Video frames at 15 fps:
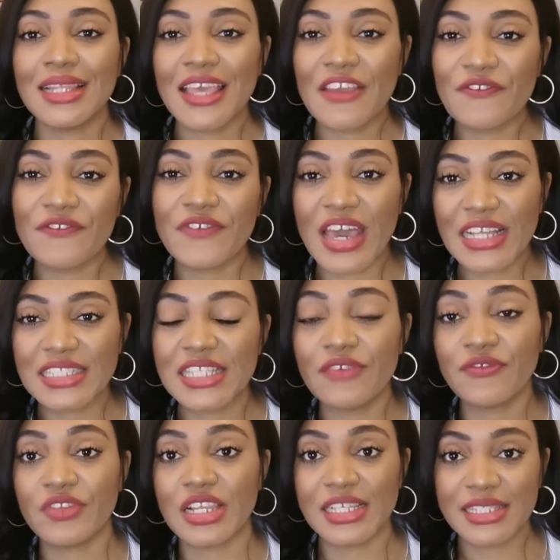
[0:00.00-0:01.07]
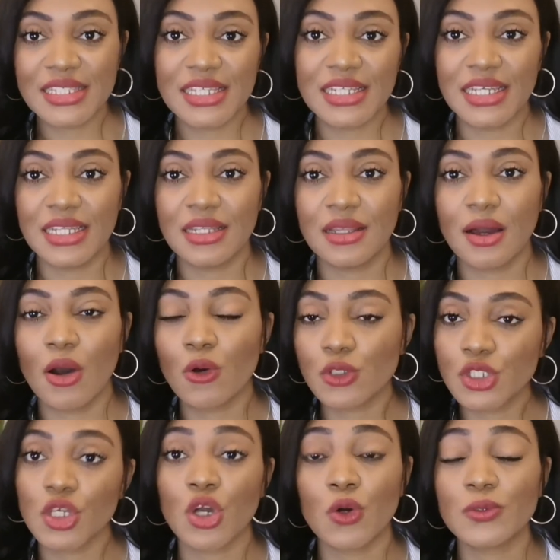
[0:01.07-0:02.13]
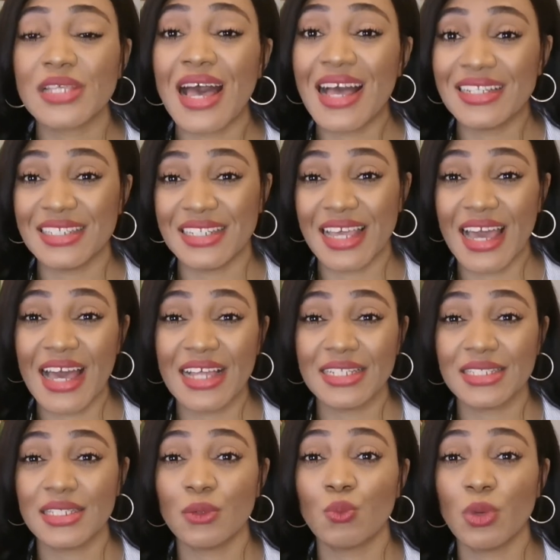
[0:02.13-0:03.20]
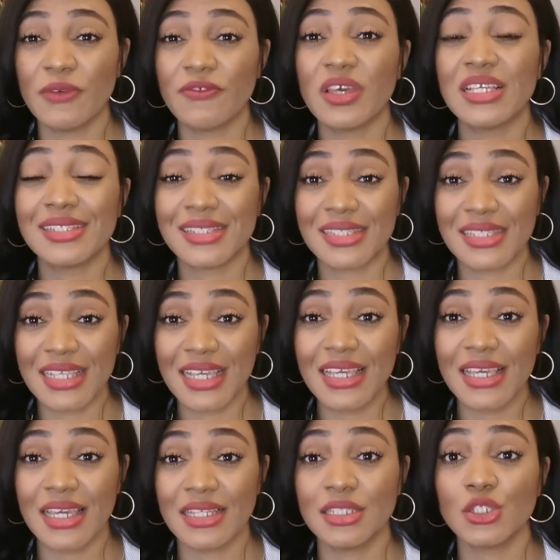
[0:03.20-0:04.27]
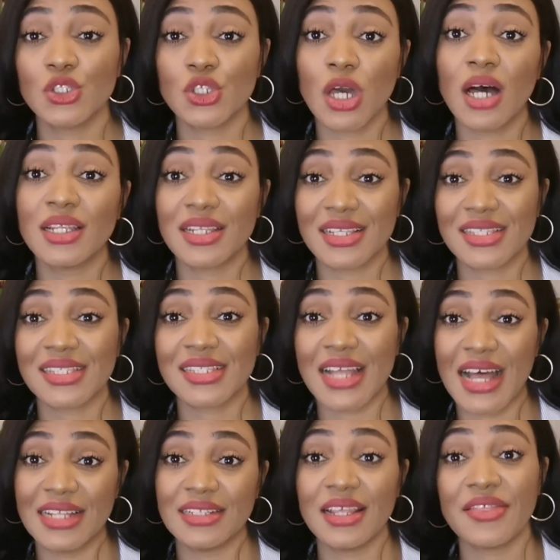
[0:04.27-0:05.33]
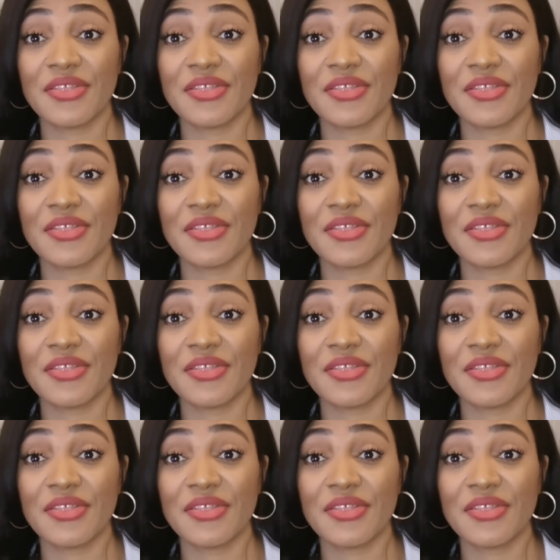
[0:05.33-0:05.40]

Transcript: Effective listening also goes hand in hand with seeking to understand